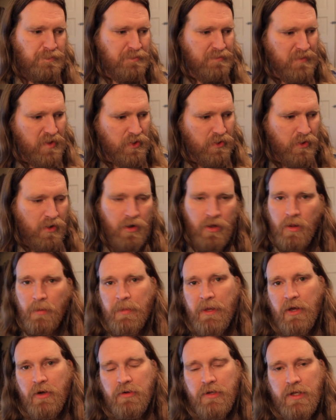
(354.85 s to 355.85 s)
They're all
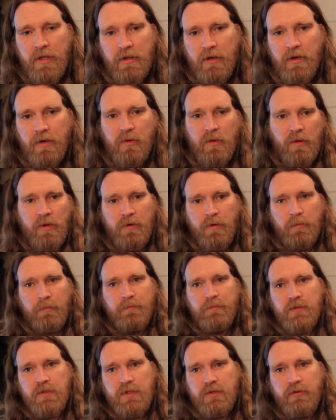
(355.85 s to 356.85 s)
about, a little
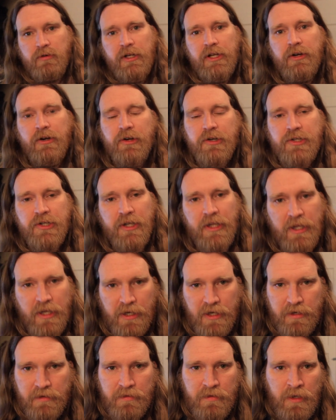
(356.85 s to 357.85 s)
street
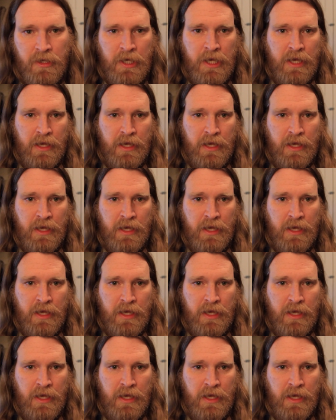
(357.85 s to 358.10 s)
urchin,